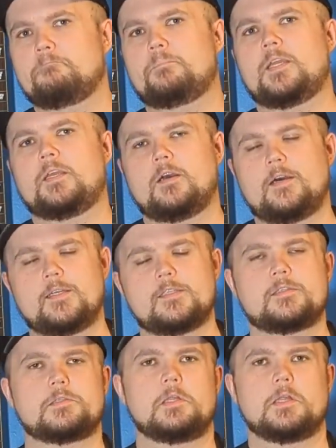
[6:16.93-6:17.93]

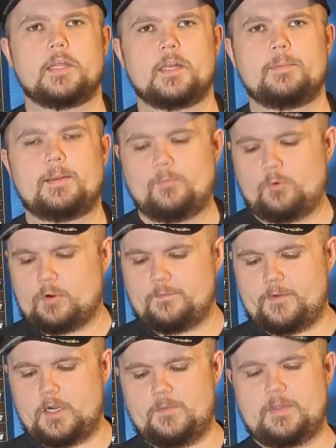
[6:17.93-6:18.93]
because a little bit more
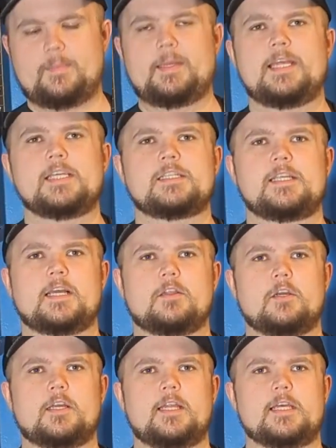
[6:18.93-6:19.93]
involved. I mean, this thing,
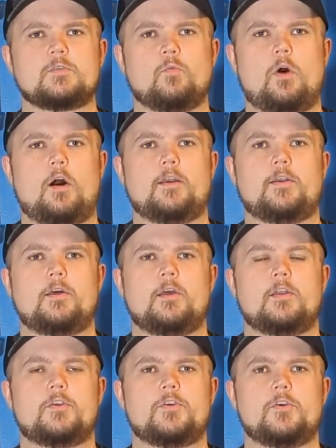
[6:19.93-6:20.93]
look at this. 1,
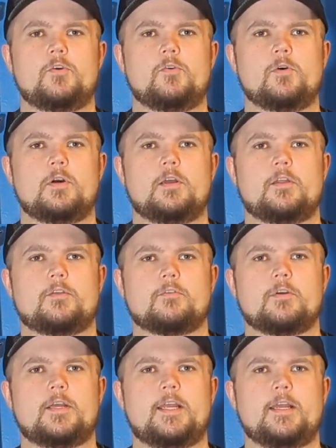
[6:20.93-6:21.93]
2,
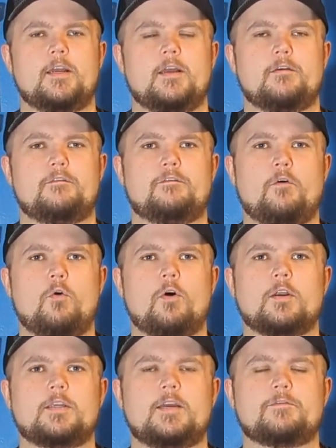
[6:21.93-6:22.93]
3,
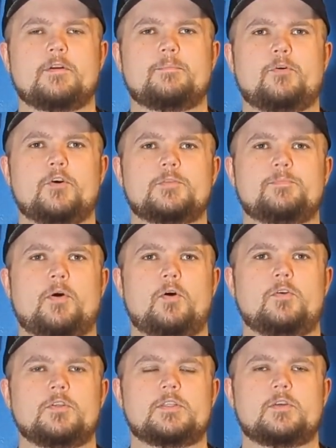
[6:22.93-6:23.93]
4 different
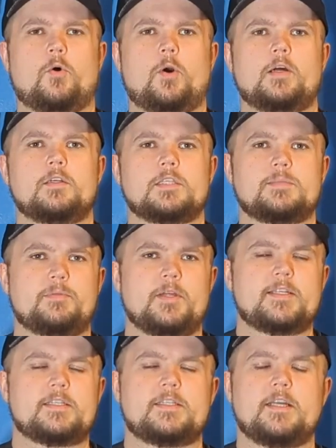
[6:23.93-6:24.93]
push-pulls, coil
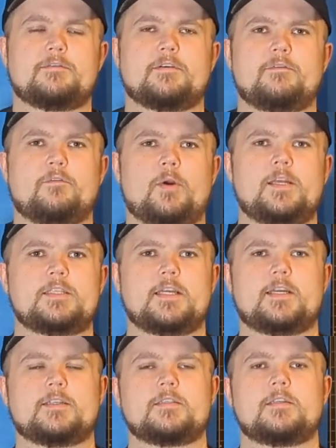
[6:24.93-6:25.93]
splits, different
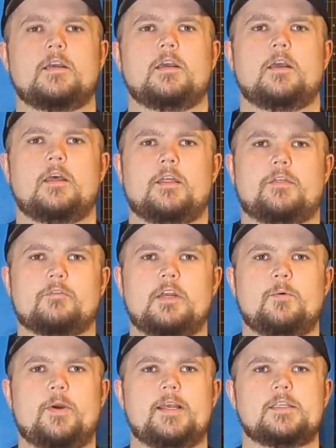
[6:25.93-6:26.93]
voicings,
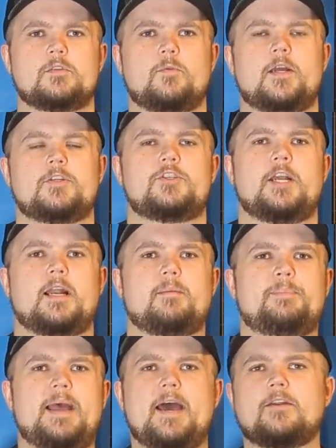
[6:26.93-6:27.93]
3-way switch. You got a
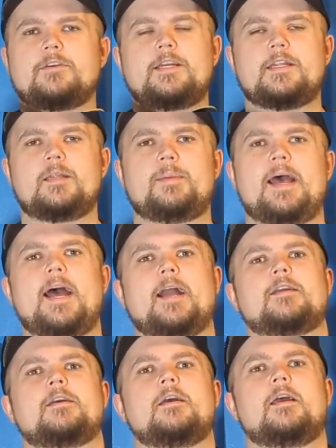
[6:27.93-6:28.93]
battery in the
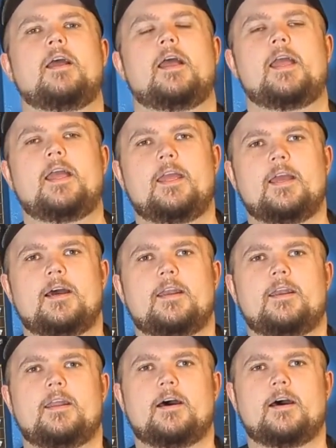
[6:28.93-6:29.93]
back,
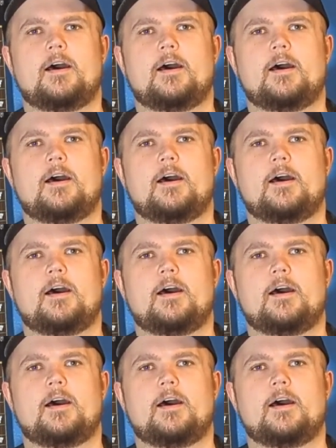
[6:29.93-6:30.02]
and